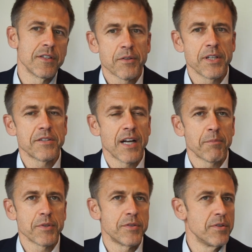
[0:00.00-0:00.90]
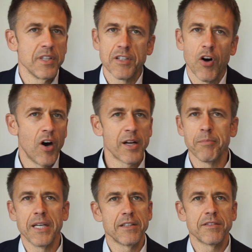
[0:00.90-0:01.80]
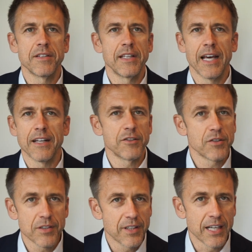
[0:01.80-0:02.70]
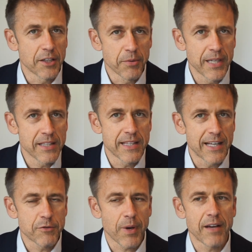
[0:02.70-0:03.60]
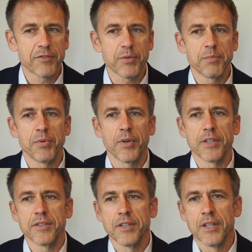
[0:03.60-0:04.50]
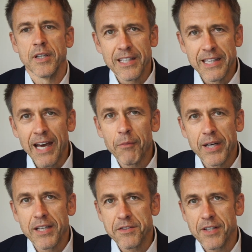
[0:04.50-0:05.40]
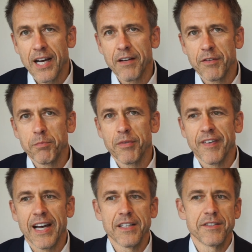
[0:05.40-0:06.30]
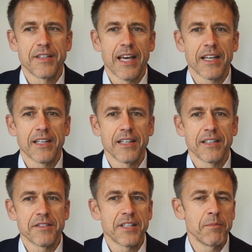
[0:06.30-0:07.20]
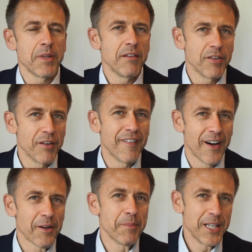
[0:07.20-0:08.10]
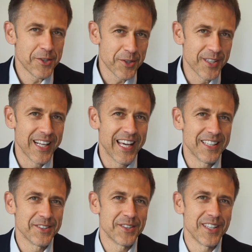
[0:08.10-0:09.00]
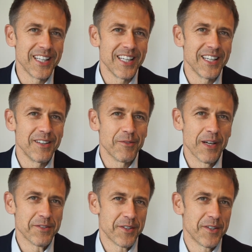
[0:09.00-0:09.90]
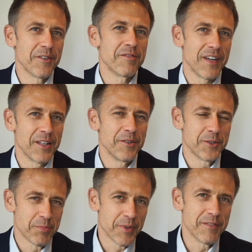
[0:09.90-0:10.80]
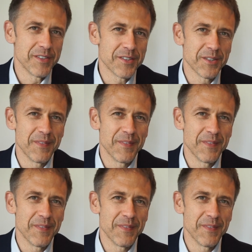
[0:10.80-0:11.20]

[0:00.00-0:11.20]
creates an opportunity to automate that and create that draft report. In that way, a sonographer provides the same level of automation as the resident or fellow, as previously